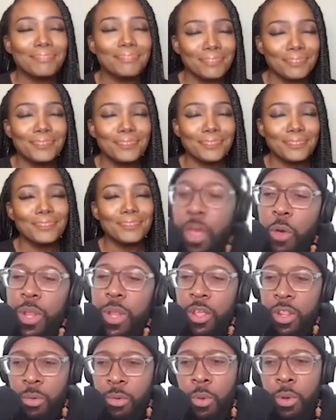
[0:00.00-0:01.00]
even though we knew that
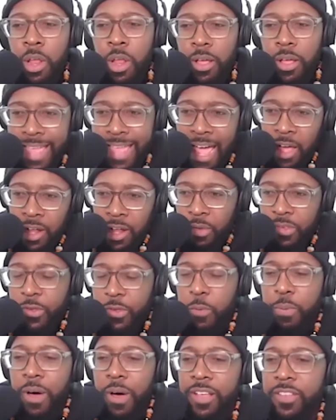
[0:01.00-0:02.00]
we were locked down, there were still
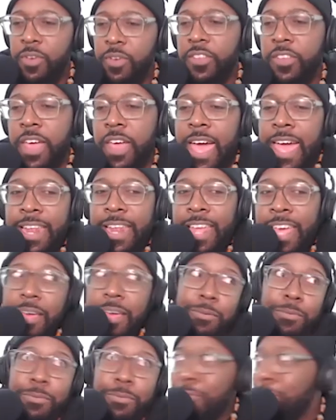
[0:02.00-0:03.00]
parts of us going,
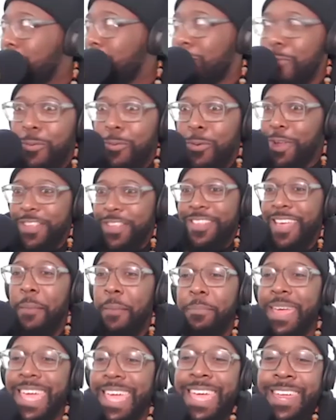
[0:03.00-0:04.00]
what does that
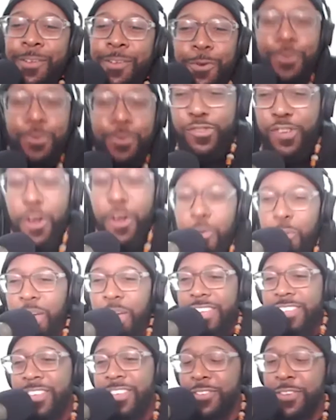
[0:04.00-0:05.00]
mean? Oh, Joe
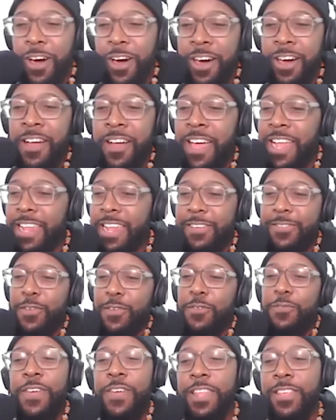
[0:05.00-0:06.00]
Wicks, he's got a let's do
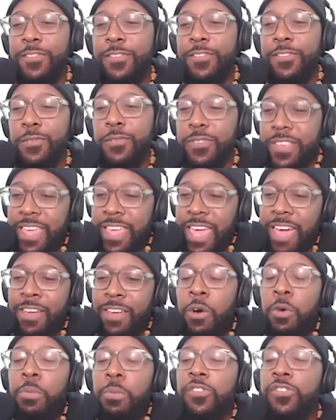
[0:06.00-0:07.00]
fitness all together. It
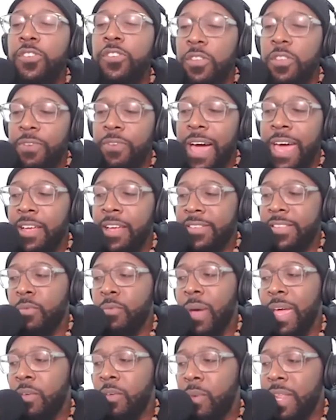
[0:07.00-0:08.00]
almost unified us in the way
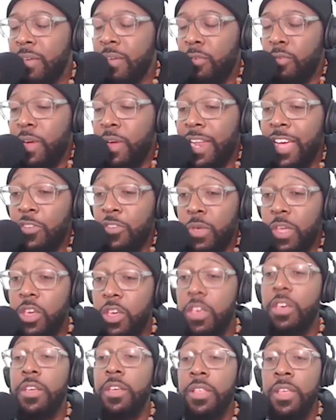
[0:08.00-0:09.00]
that we never realized we
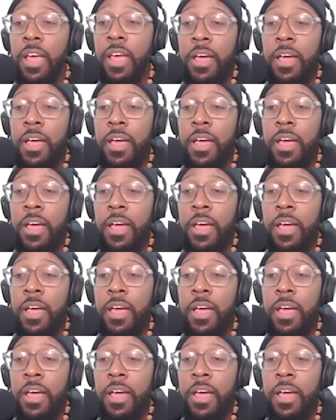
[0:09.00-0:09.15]
could